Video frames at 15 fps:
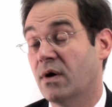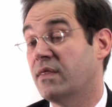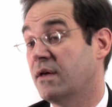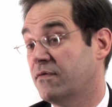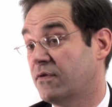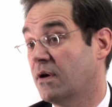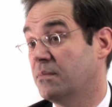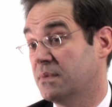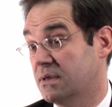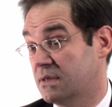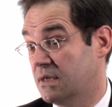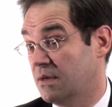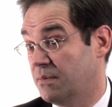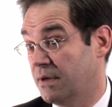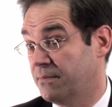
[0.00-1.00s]
why they've come to
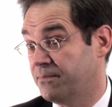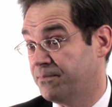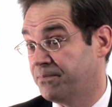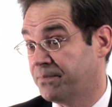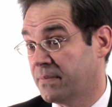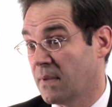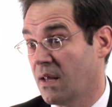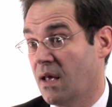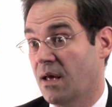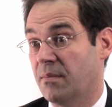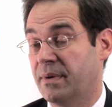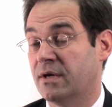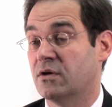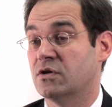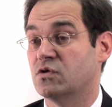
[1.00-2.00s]
see me.
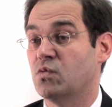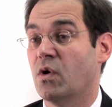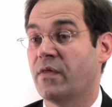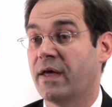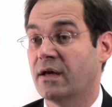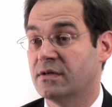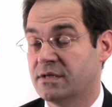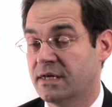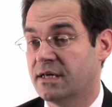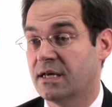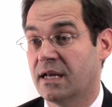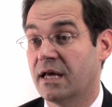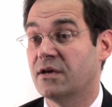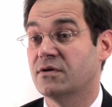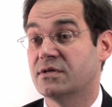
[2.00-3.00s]
Because what they
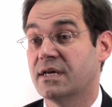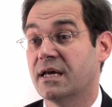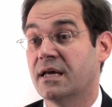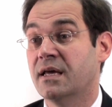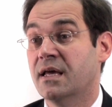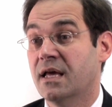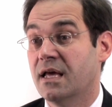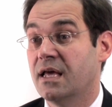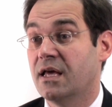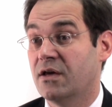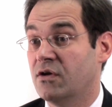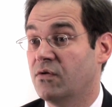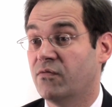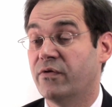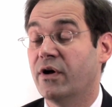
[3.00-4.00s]
articulate, you say,
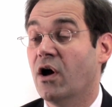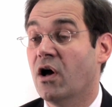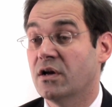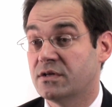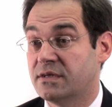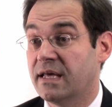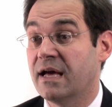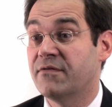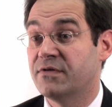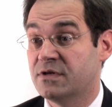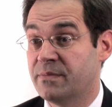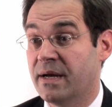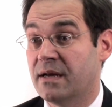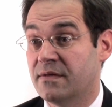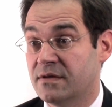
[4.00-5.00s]
if we ask the average
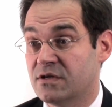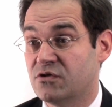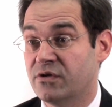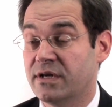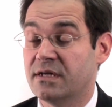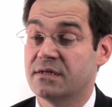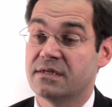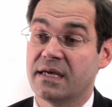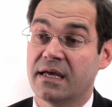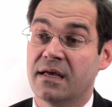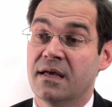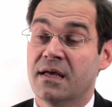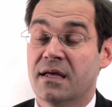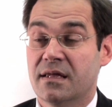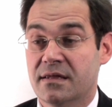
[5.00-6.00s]
man in the street and say,
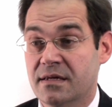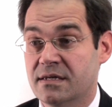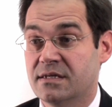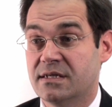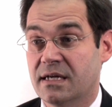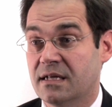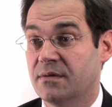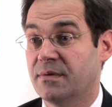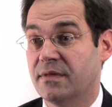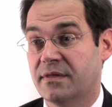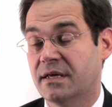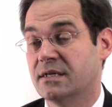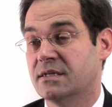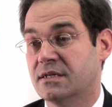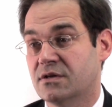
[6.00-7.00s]
this gentleman
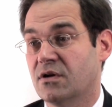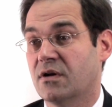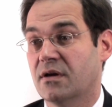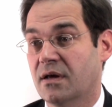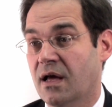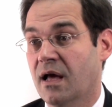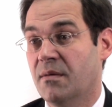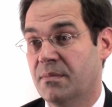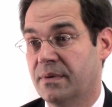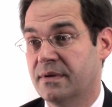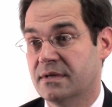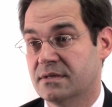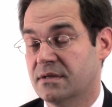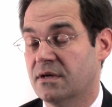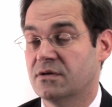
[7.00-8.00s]
thinks he's got a hump in
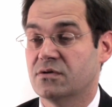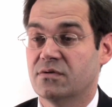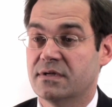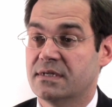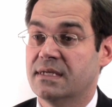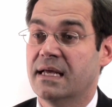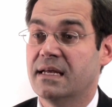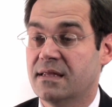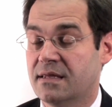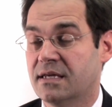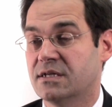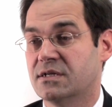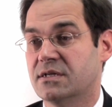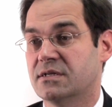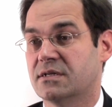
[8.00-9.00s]
his nose, or this lady
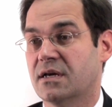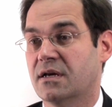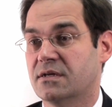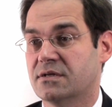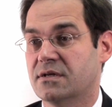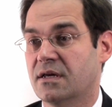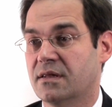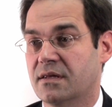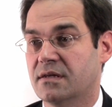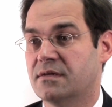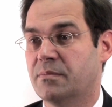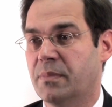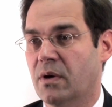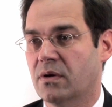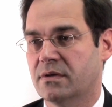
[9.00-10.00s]
thinks
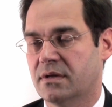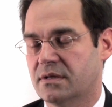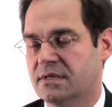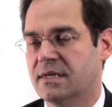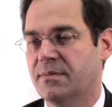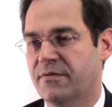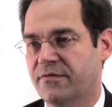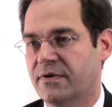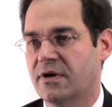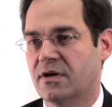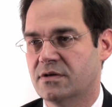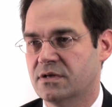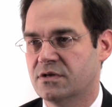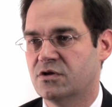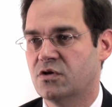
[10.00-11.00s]
the tip of her
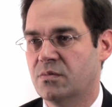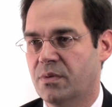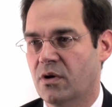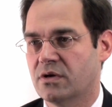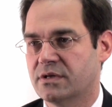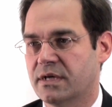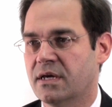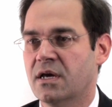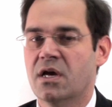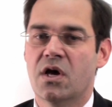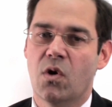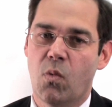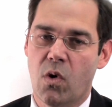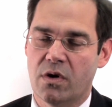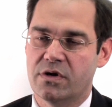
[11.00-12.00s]
nose is too boxy,
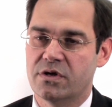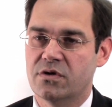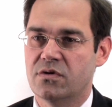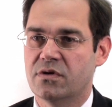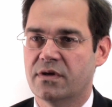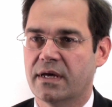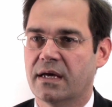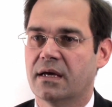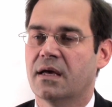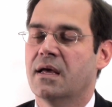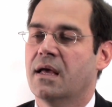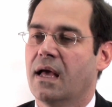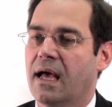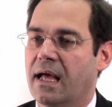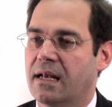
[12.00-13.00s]
what do you think?
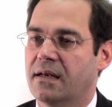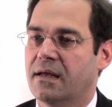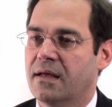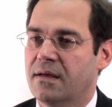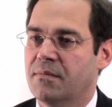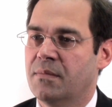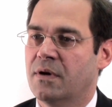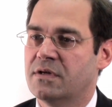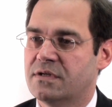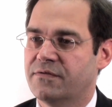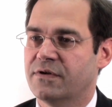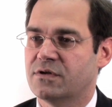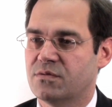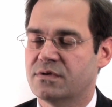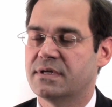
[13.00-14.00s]
And most of
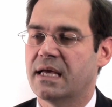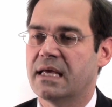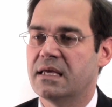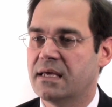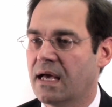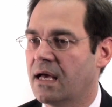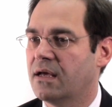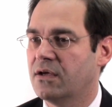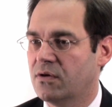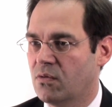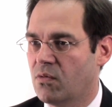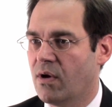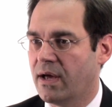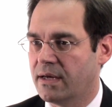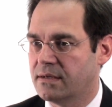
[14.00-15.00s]
us would say, yeah, you're
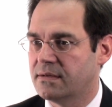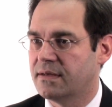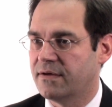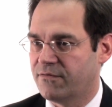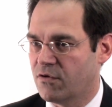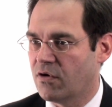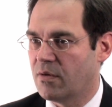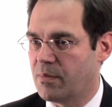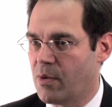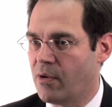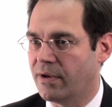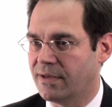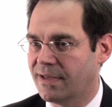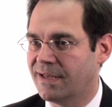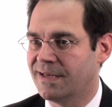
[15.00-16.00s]
right, they've got a
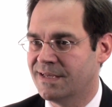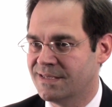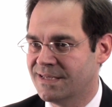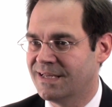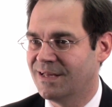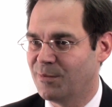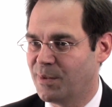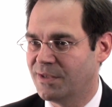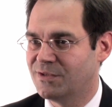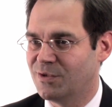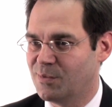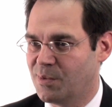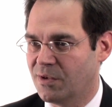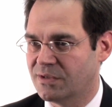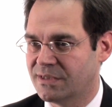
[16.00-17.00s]
point, it is a little bit too
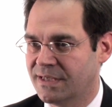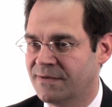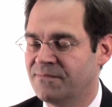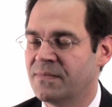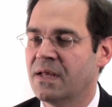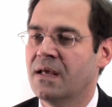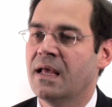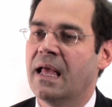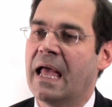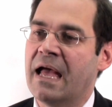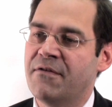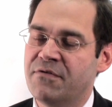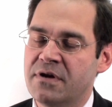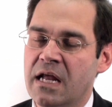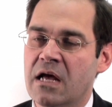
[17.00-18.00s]
boxy.
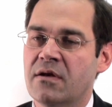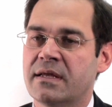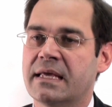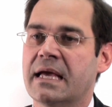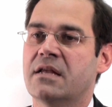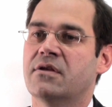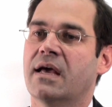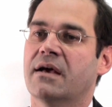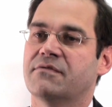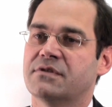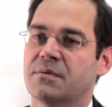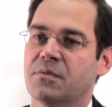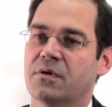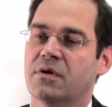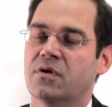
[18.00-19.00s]
Every now and again you have
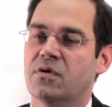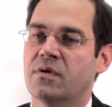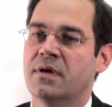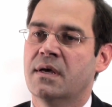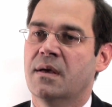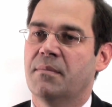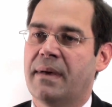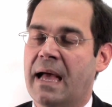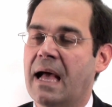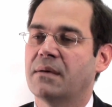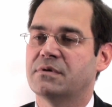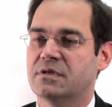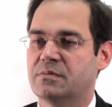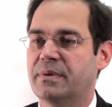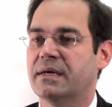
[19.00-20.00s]
someone who
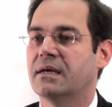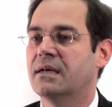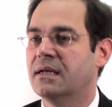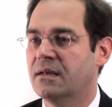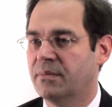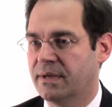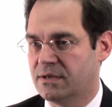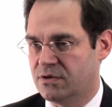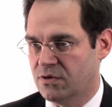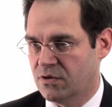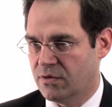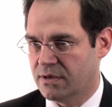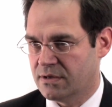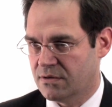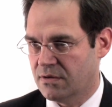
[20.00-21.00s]
perhaps is being a little bit too
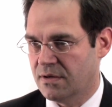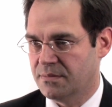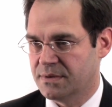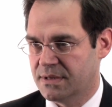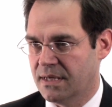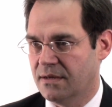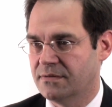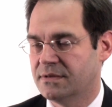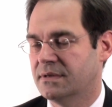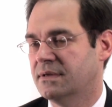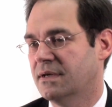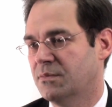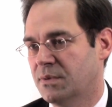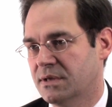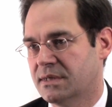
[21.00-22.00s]
critical themselves,
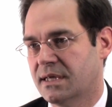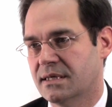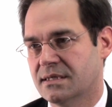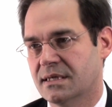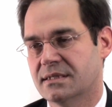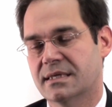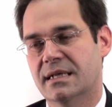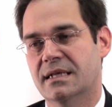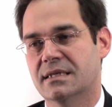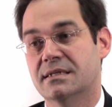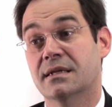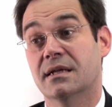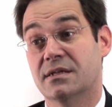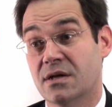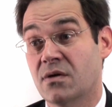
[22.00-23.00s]
and in which case I say,
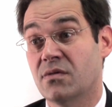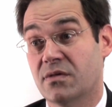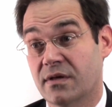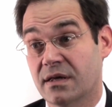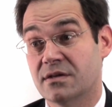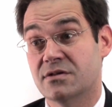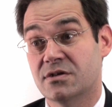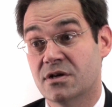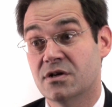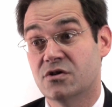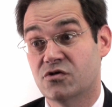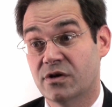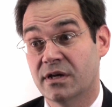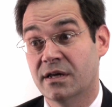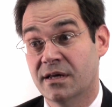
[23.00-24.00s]
listen, I don't think
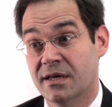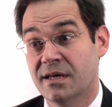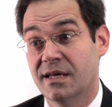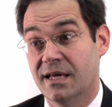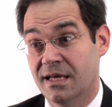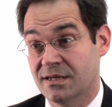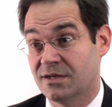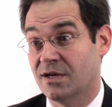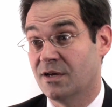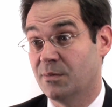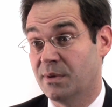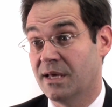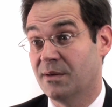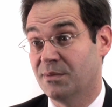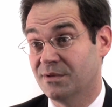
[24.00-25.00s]
surgery is going to
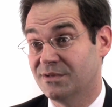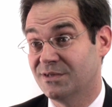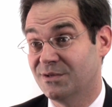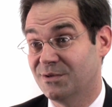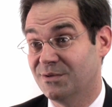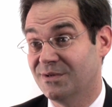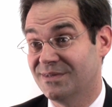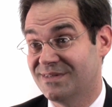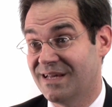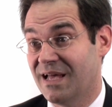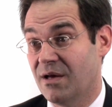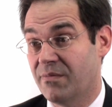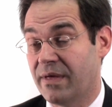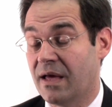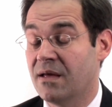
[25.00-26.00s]
be able to
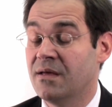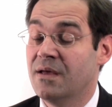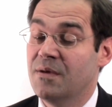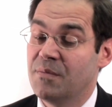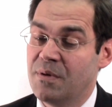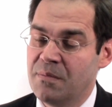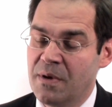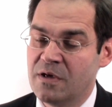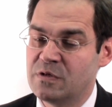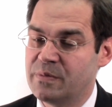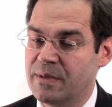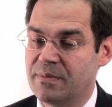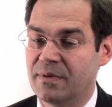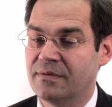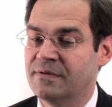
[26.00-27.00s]
help that. But most
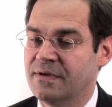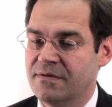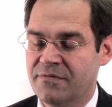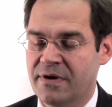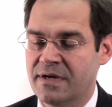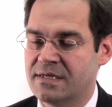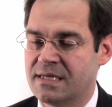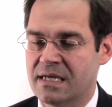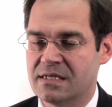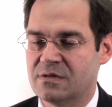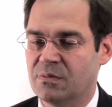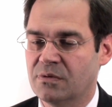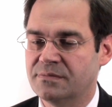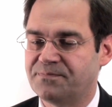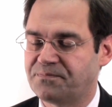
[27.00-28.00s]
people, very
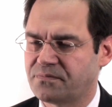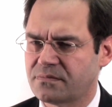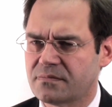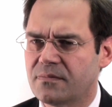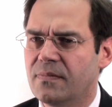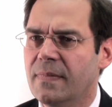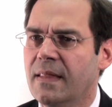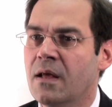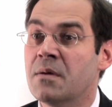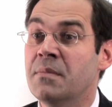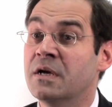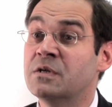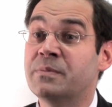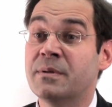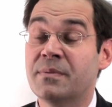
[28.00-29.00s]
sensible.
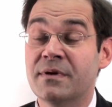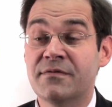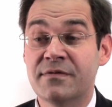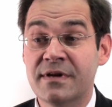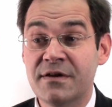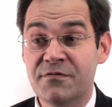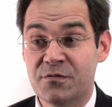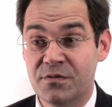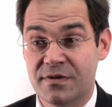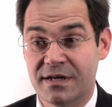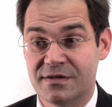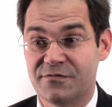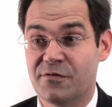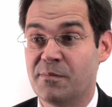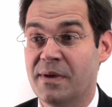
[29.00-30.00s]
Most people have lived with
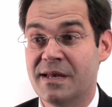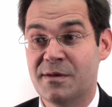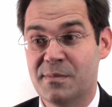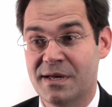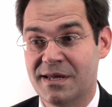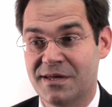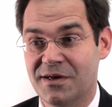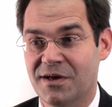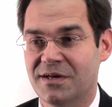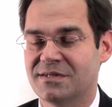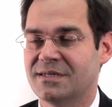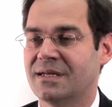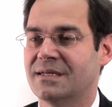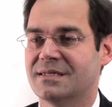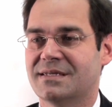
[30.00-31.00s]
this for many, many years,
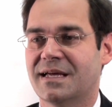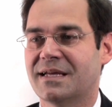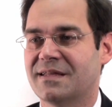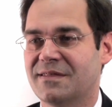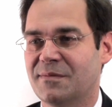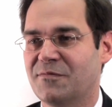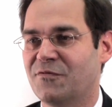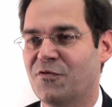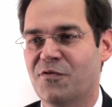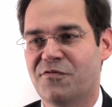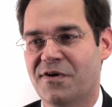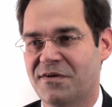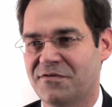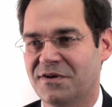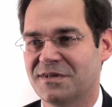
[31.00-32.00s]
and it's taken them 4 or
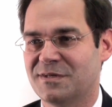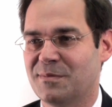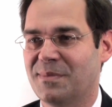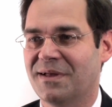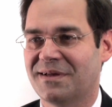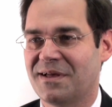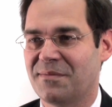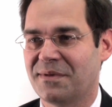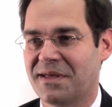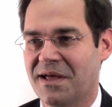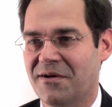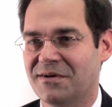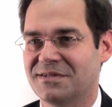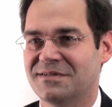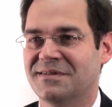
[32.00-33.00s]
5 years to pluck up the
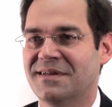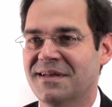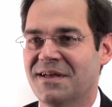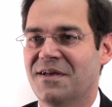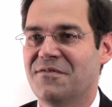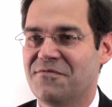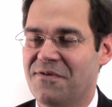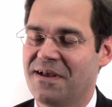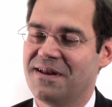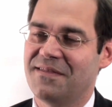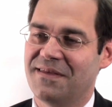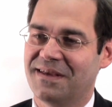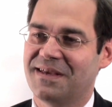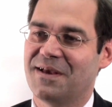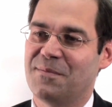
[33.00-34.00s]
courage, and finally
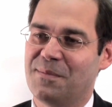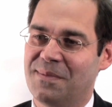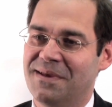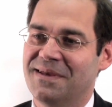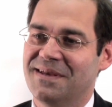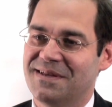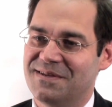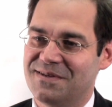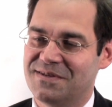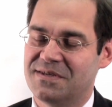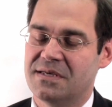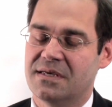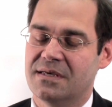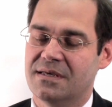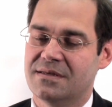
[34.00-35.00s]
they come to
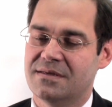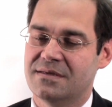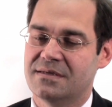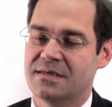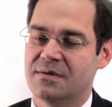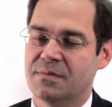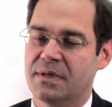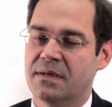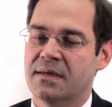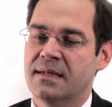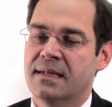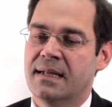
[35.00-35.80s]
see me.